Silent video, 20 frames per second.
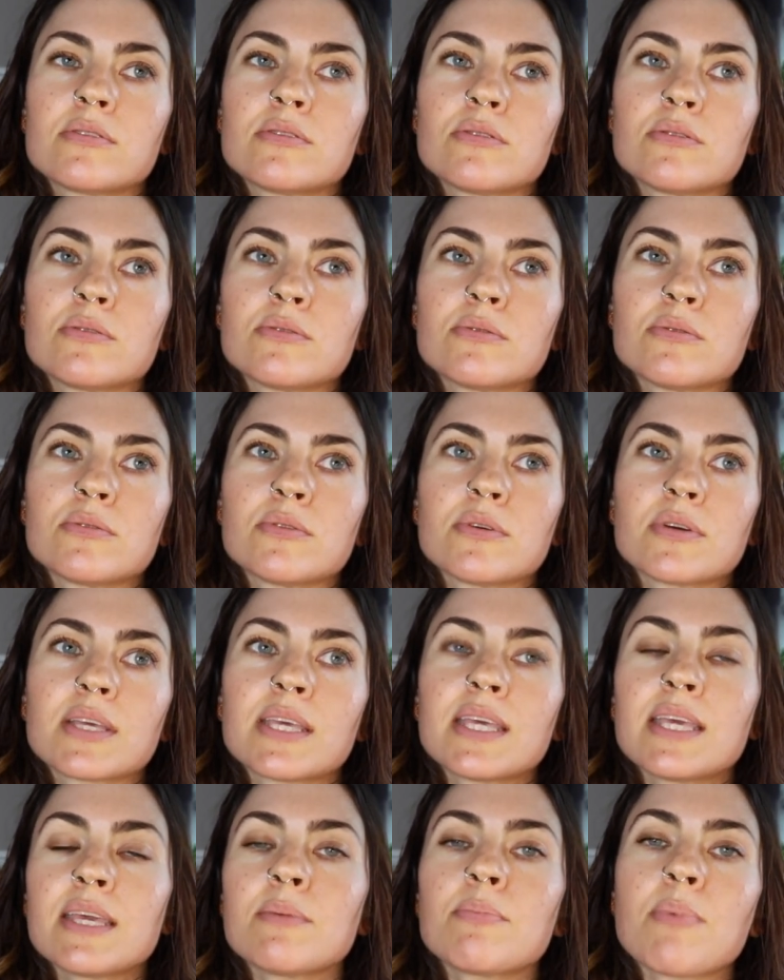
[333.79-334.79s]
to
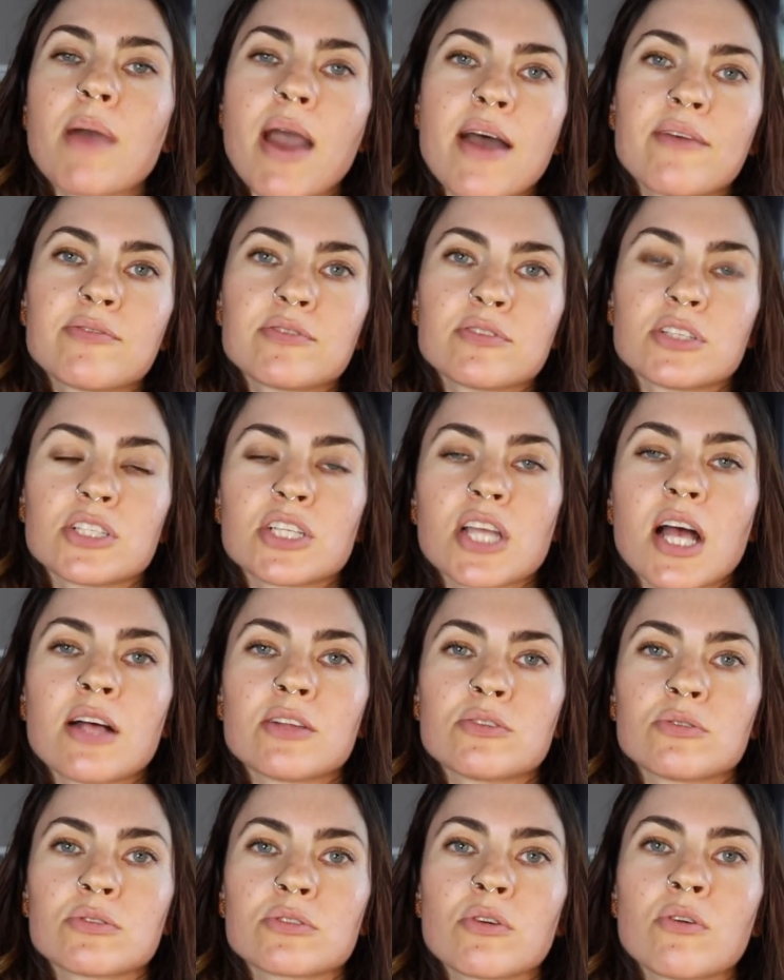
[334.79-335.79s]
keep after the
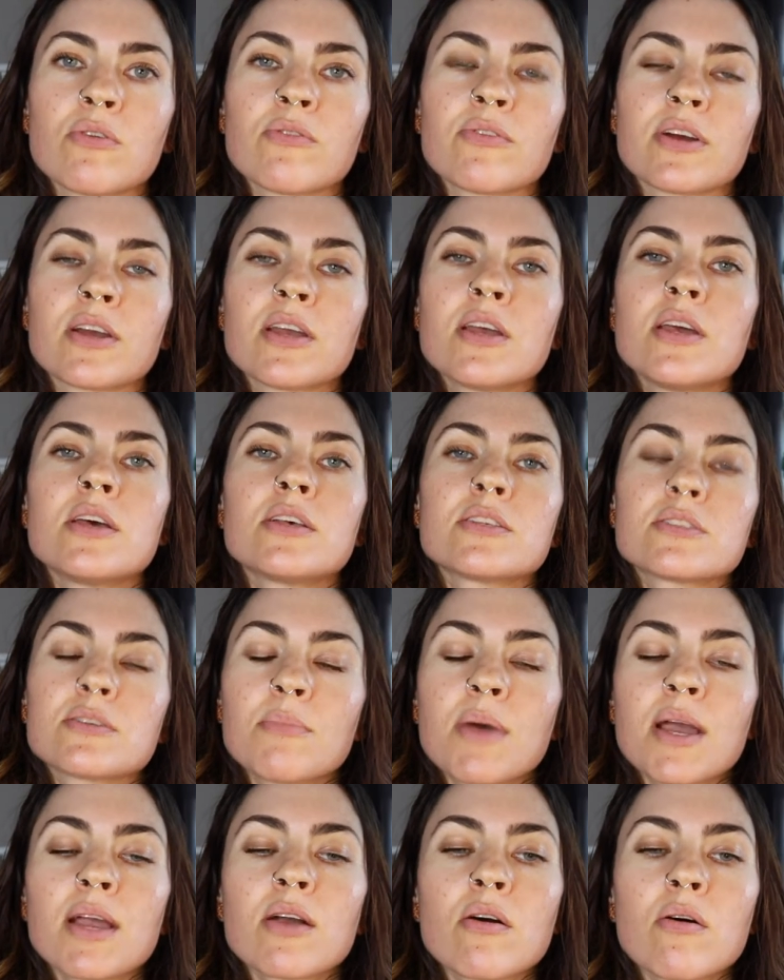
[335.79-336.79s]
challenge was over. So
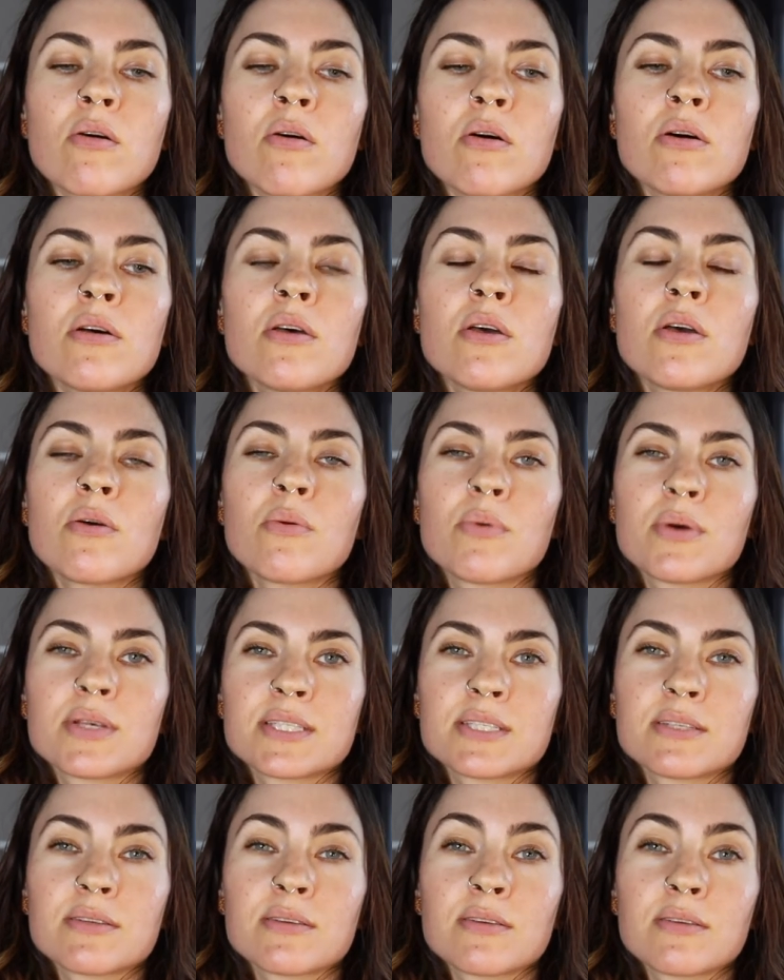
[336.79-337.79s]
my goal was
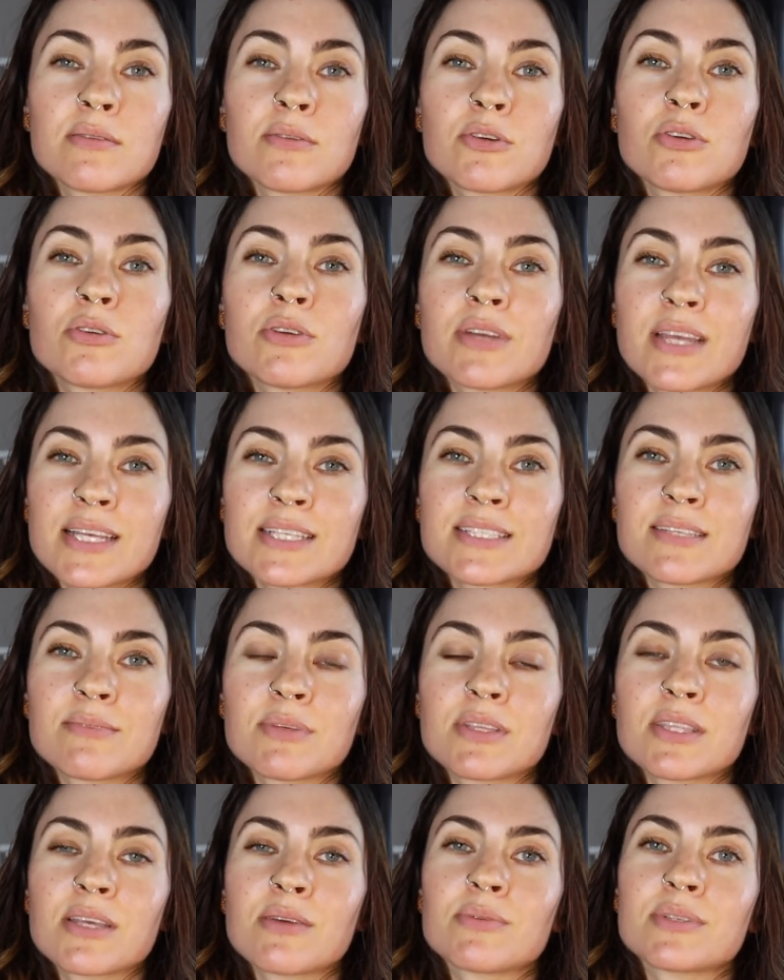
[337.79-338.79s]
to create
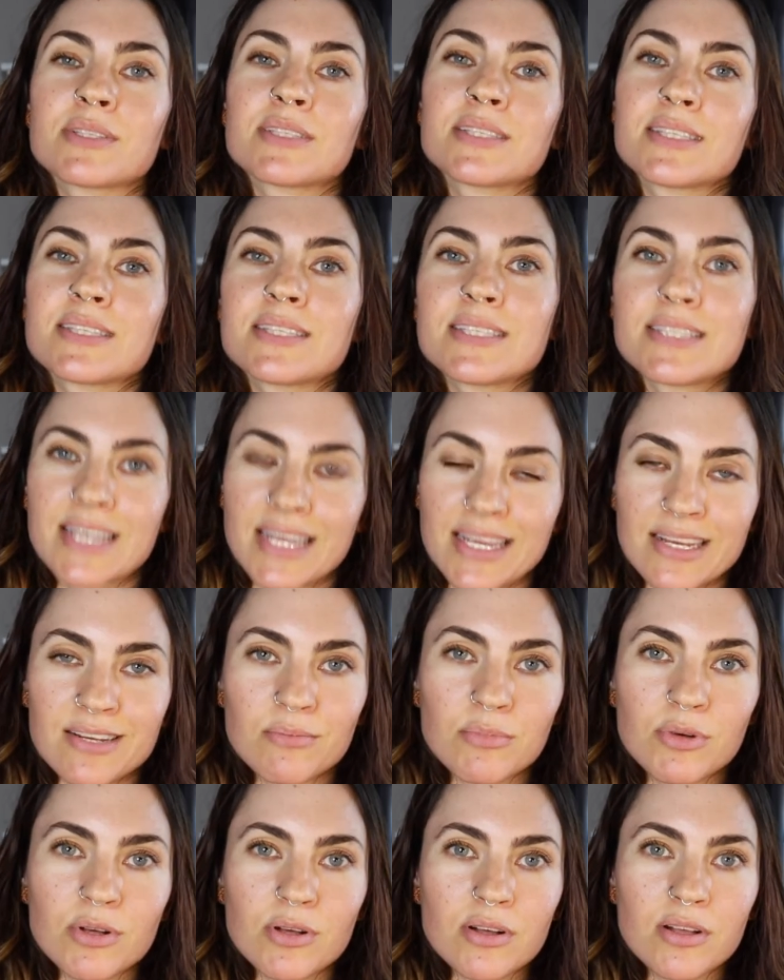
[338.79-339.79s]
something that was
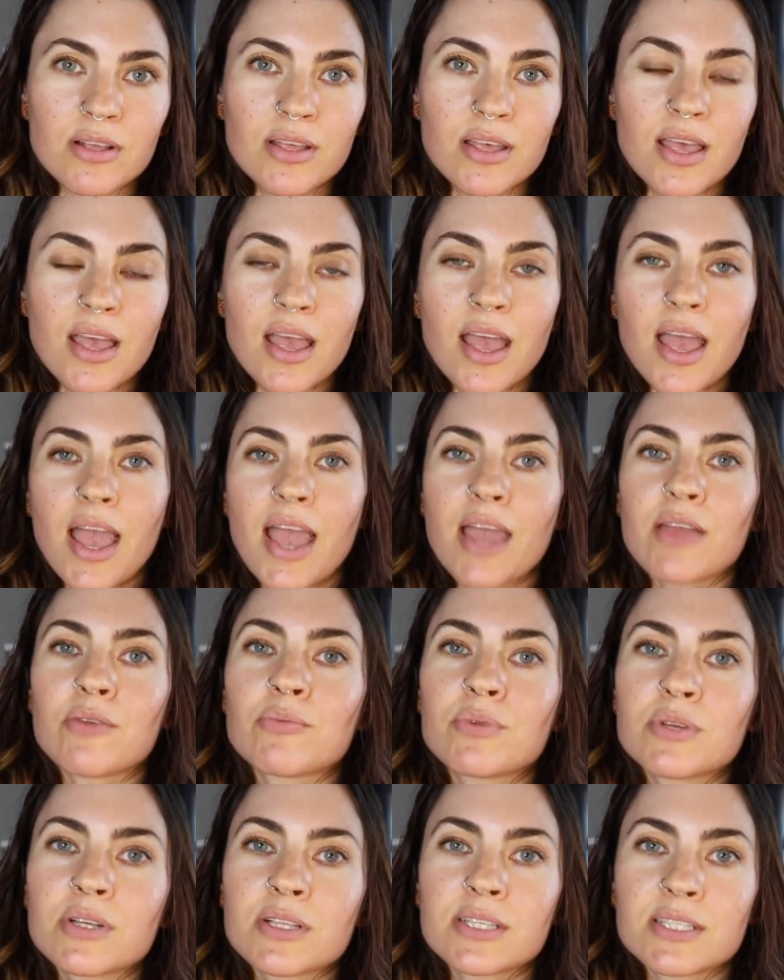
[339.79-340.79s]
sustainable and
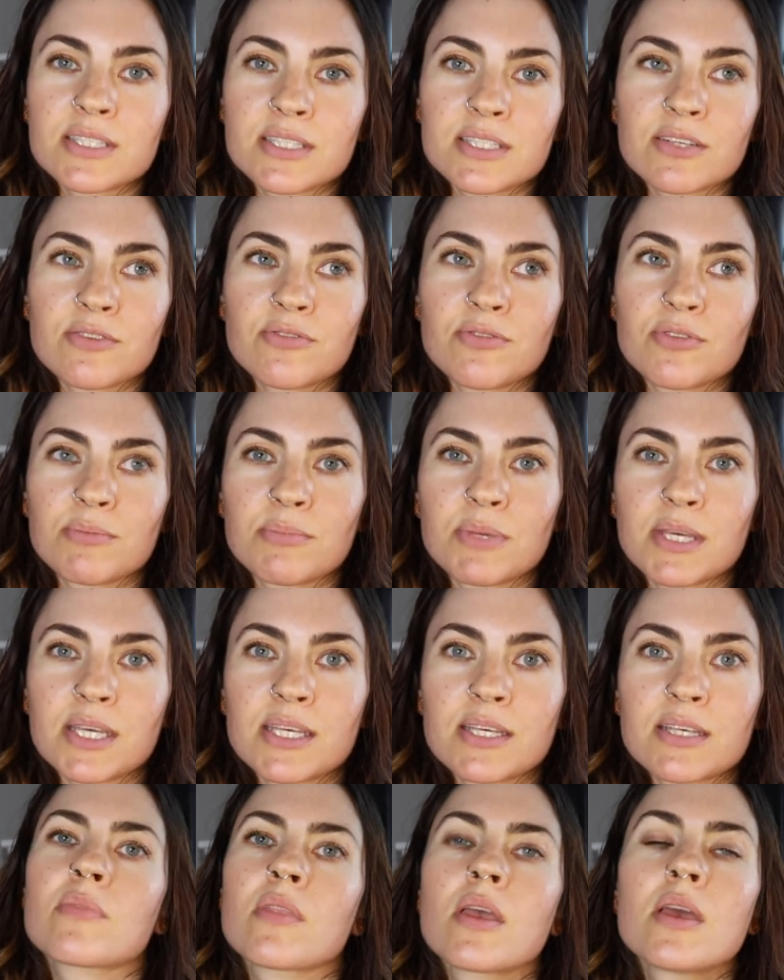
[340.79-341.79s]
realistic for me.
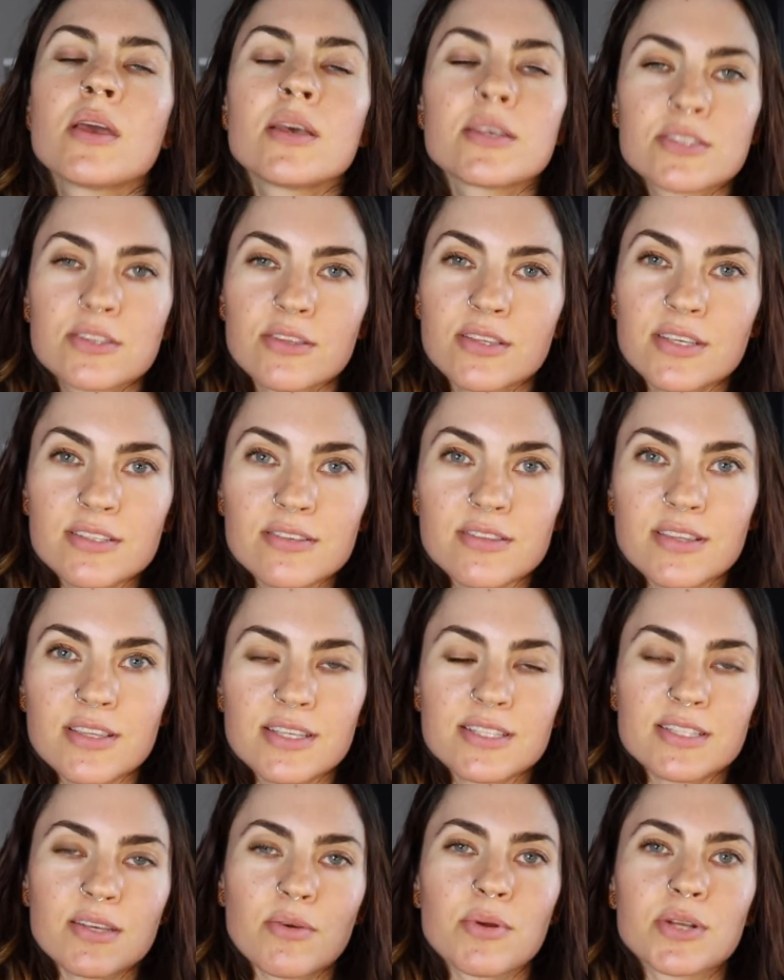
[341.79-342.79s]
So these are the
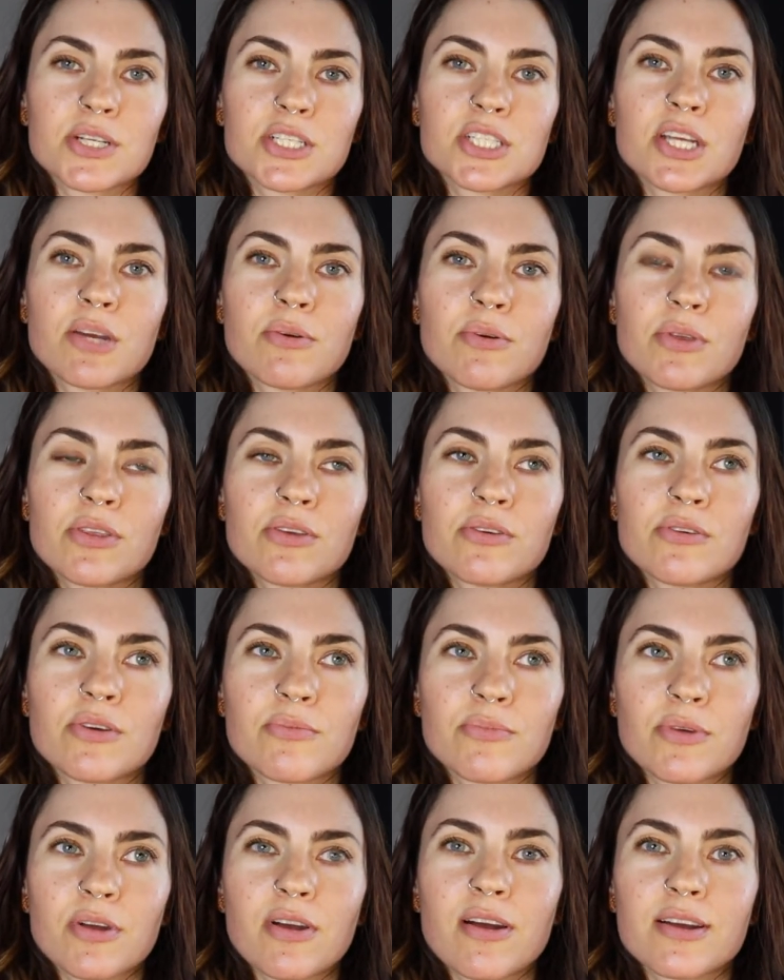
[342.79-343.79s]
things I want to share with you
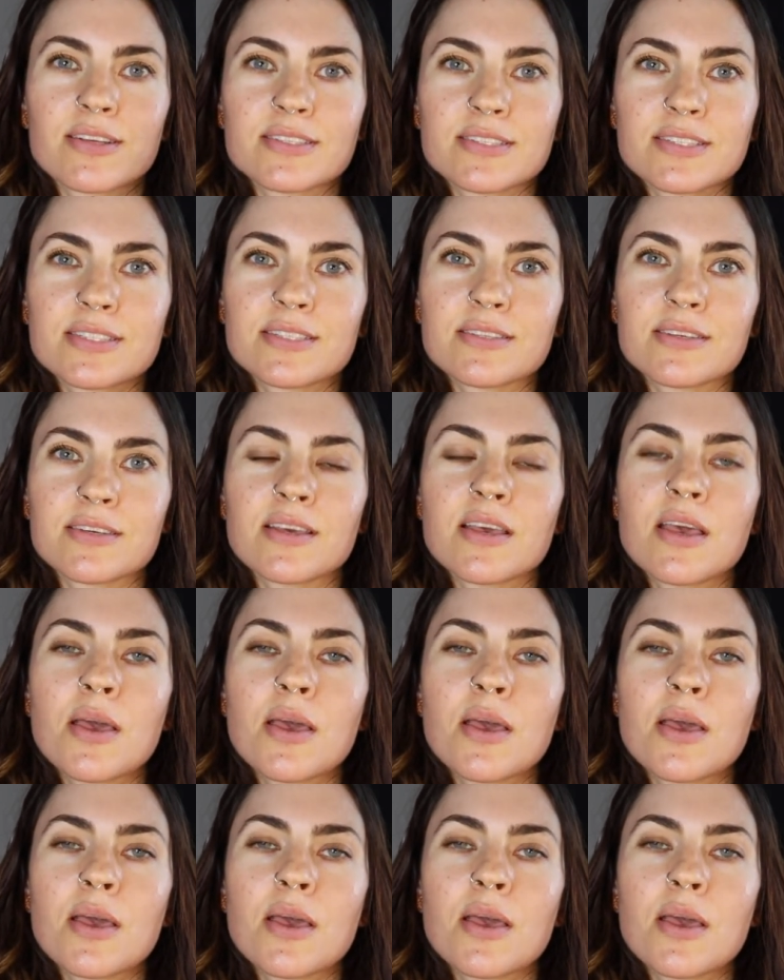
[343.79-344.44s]
in regards to